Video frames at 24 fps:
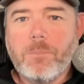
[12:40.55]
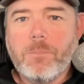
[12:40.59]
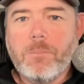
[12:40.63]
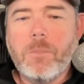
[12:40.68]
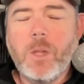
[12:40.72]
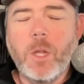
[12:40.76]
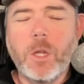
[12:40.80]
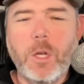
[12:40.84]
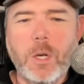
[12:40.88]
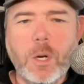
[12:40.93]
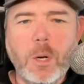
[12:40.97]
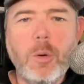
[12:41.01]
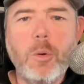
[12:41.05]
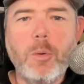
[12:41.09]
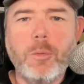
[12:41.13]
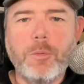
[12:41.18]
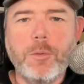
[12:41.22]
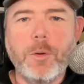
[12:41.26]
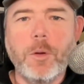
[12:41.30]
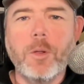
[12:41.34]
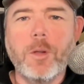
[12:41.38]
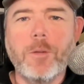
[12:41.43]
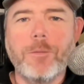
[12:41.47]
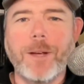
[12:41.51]
You know who
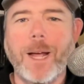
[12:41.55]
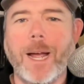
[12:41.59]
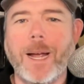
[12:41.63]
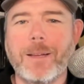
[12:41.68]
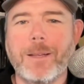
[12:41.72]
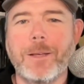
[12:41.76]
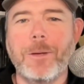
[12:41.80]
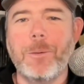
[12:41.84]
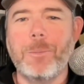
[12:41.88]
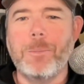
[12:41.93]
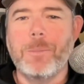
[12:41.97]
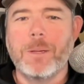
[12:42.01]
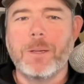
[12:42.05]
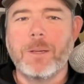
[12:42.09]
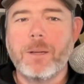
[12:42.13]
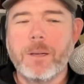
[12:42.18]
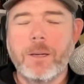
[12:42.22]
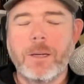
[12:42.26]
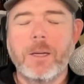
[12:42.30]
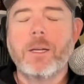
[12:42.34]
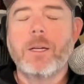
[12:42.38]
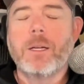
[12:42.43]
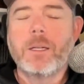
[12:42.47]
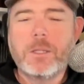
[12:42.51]
filled the vacuum?
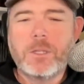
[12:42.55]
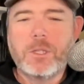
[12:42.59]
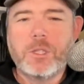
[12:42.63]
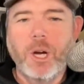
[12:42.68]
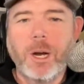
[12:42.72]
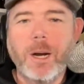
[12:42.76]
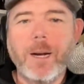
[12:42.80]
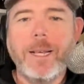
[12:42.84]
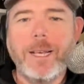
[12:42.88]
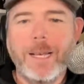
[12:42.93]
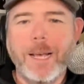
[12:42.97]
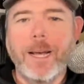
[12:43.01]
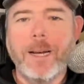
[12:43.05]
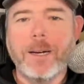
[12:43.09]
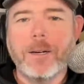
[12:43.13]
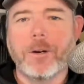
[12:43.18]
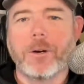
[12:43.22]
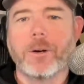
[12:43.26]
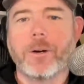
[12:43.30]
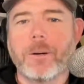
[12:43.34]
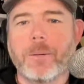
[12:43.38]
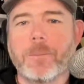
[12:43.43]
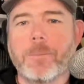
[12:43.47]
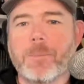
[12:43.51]
Johnny
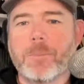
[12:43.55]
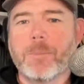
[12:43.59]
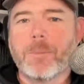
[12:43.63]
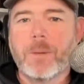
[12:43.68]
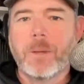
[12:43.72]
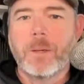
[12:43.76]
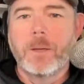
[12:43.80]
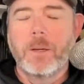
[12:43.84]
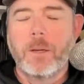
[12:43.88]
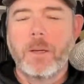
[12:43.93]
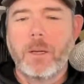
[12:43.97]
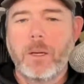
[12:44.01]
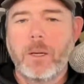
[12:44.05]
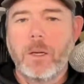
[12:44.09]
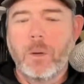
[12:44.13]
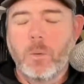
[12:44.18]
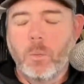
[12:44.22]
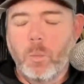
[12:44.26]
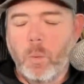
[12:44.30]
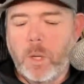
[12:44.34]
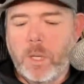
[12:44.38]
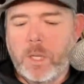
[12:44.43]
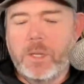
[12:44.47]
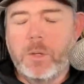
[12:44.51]
Hekker.
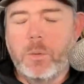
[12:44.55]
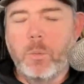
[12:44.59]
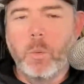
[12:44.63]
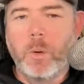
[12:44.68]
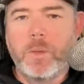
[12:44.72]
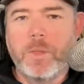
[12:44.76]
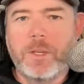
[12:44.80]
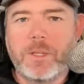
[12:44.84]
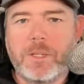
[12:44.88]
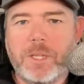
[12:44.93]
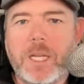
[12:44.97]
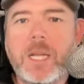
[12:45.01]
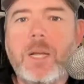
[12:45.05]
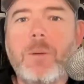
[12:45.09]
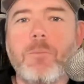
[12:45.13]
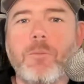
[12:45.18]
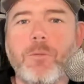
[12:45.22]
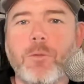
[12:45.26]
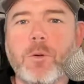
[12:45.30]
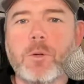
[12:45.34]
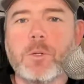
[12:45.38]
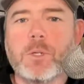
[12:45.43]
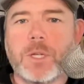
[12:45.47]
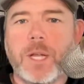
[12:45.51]
When the team
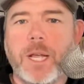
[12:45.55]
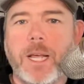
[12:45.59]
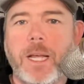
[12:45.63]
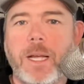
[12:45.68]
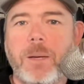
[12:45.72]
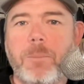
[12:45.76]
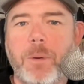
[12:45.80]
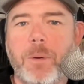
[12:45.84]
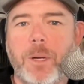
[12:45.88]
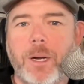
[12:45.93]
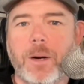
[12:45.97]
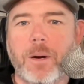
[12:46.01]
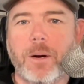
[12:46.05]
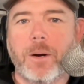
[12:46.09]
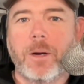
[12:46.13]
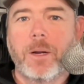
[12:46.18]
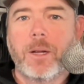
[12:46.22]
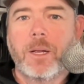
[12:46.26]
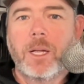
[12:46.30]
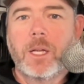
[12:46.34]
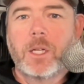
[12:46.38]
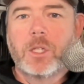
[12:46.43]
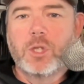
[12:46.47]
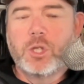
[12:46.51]
first came here,
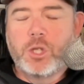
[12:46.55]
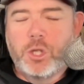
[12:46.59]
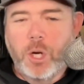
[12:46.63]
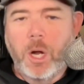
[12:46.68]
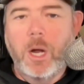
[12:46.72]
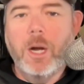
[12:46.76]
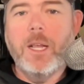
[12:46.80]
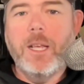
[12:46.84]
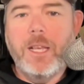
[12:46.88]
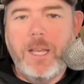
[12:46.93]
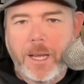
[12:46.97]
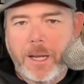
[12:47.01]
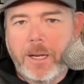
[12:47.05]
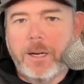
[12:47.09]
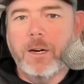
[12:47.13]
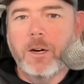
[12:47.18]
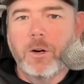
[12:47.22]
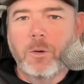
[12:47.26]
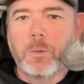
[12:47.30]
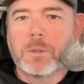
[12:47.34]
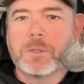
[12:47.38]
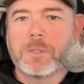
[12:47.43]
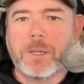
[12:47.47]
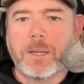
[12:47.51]
Johnny
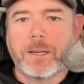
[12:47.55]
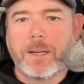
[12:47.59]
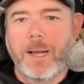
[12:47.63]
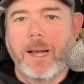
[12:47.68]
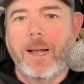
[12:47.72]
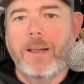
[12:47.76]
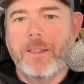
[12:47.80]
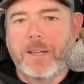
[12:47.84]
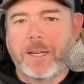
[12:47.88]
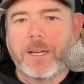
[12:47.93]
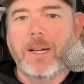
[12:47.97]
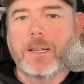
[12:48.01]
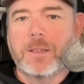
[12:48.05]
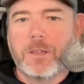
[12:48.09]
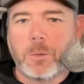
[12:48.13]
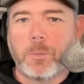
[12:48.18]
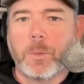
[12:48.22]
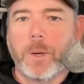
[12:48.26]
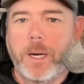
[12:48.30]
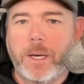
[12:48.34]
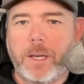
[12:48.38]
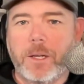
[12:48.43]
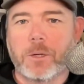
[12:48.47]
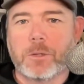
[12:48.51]
Hekker was the guy that got the
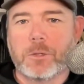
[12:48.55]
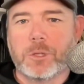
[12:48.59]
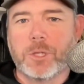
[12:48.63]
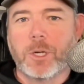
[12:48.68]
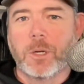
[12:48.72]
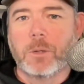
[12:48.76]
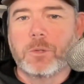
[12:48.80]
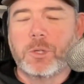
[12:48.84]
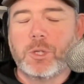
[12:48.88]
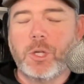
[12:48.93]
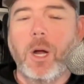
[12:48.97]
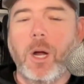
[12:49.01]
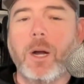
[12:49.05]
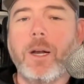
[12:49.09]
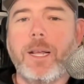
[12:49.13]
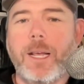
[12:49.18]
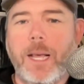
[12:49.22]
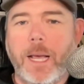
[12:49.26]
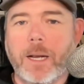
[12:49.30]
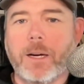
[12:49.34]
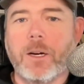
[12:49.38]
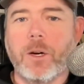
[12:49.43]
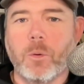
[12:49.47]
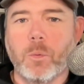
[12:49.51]
radio show. Johnny
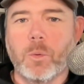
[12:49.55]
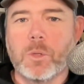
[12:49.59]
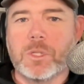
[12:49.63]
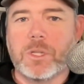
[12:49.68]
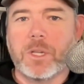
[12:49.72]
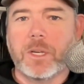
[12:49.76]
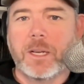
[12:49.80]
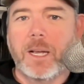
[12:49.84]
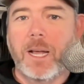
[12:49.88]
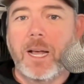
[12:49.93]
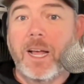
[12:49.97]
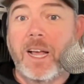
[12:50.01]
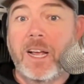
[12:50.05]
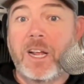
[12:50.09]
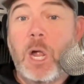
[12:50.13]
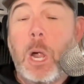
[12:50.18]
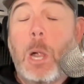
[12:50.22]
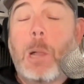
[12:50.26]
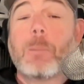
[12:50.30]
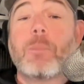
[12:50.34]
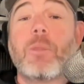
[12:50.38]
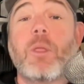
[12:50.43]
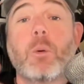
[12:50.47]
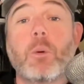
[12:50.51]
Hekker was the guy
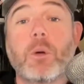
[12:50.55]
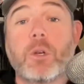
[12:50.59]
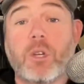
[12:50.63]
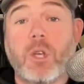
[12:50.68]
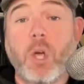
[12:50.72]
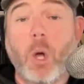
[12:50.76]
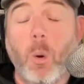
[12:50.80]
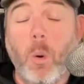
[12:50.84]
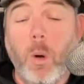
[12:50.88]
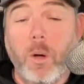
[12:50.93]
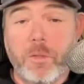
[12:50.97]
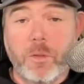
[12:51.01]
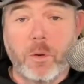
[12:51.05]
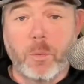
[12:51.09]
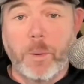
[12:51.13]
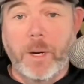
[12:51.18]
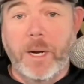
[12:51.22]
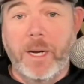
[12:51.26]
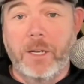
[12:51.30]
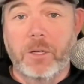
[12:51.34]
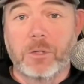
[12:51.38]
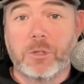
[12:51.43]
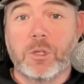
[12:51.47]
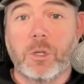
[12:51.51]
that would go on the
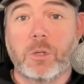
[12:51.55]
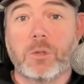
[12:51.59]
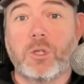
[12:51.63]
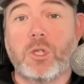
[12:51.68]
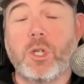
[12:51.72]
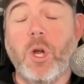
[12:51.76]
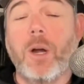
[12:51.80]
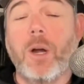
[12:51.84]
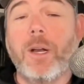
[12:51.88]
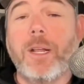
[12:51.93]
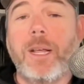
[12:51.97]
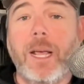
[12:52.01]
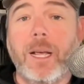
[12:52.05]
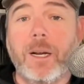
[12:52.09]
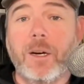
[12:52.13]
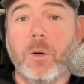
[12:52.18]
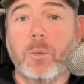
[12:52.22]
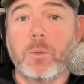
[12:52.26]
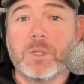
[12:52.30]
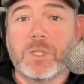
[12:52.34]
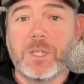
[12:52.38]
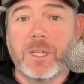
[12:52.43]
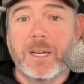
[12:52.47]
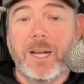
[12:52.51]
radio shows. Johnny Hekker
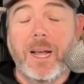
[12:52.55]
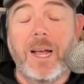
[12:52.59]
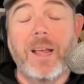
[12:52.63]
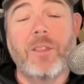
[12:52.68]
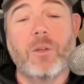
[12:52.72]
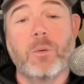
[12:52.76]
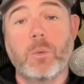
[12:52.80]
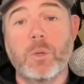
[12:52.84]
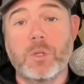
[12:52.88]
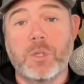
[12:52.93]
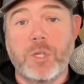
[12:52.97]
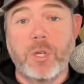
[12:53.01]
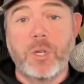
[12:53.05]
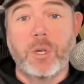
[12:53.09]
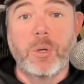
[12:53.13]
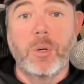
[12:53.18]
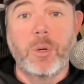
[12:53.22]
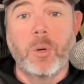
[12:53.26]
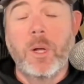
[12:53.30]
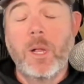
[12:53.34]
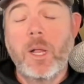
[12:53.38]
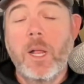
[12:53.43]
was the guy that would do